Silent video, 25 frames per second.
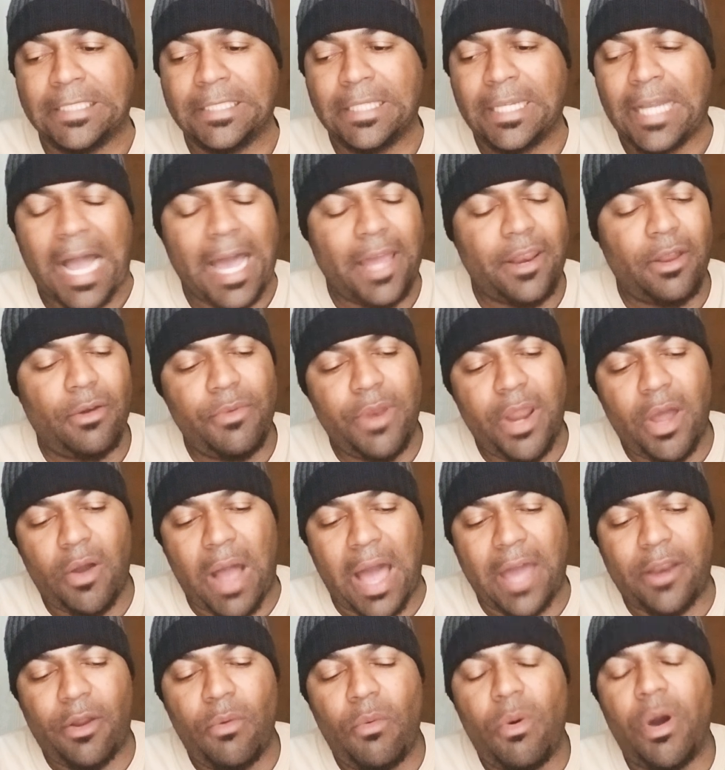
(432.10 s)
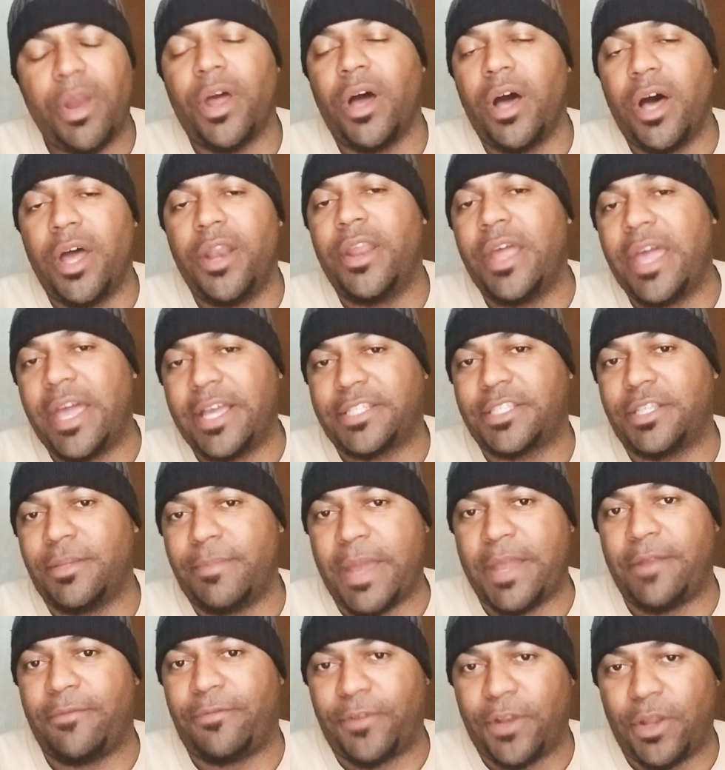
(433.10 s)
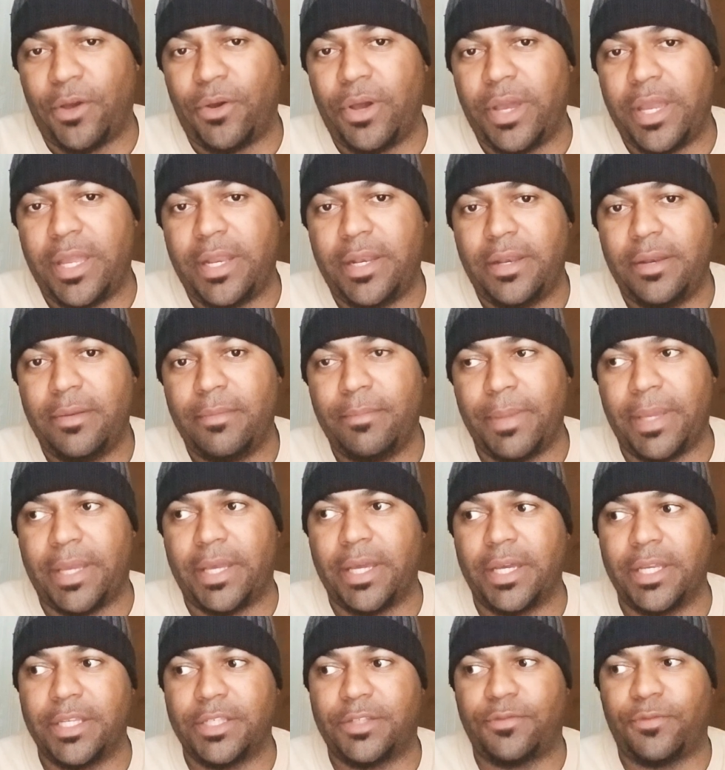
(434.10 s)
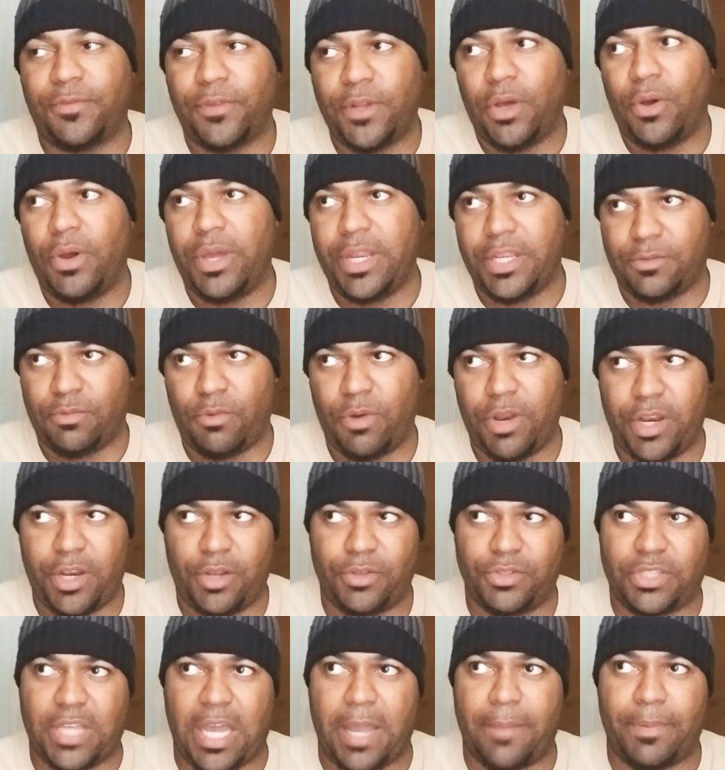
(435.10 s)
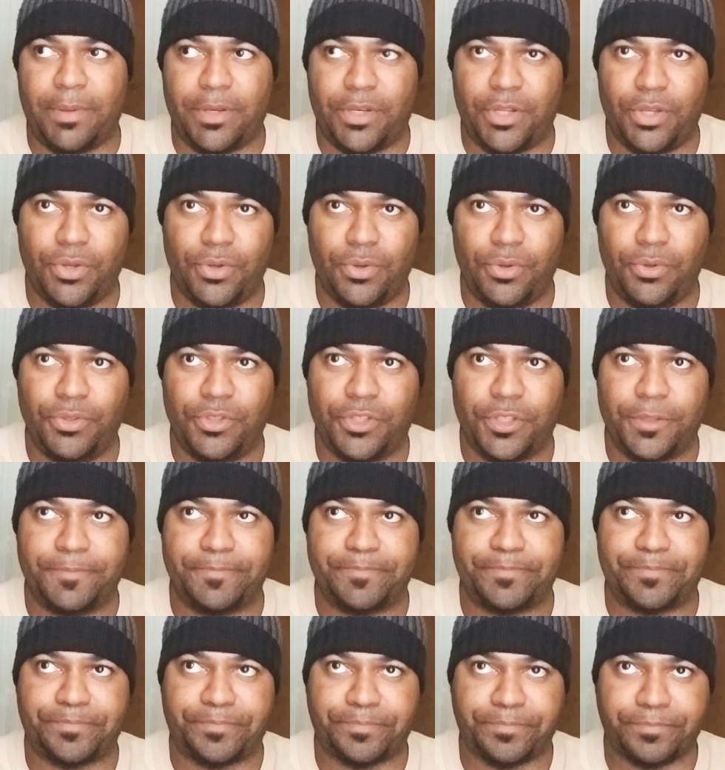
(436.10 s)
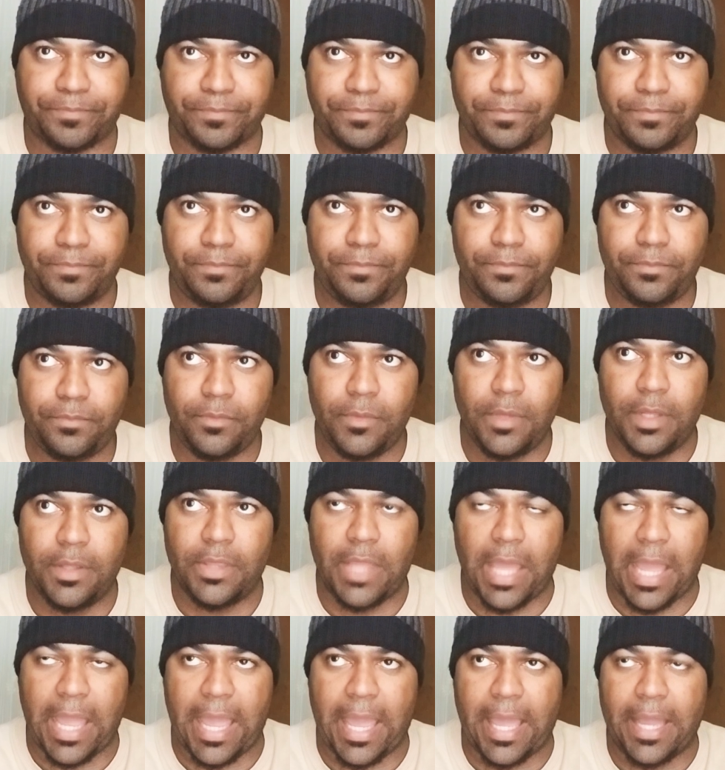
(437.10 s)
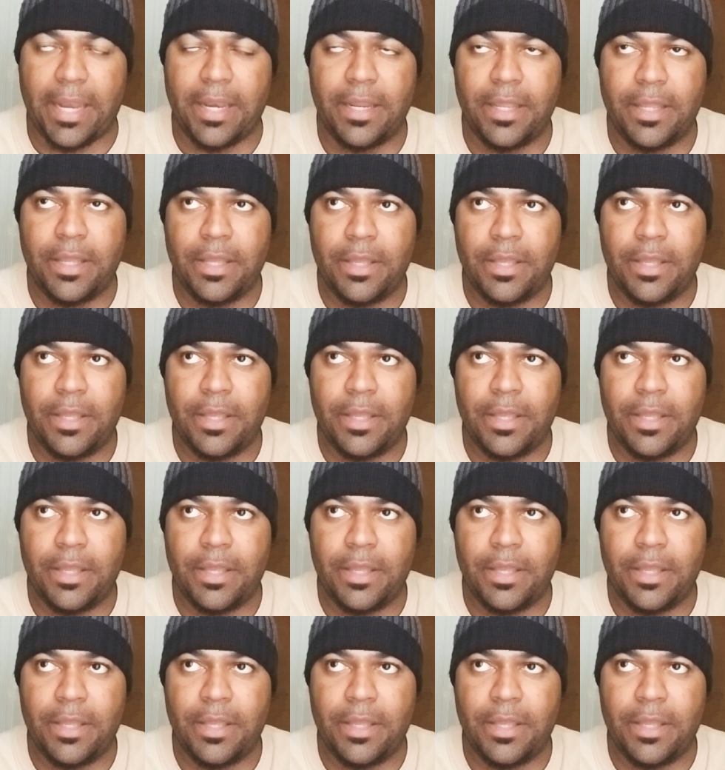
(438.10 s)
I don't know. I don't want to underestimate Floyd because Floyd is one of those type of dudes that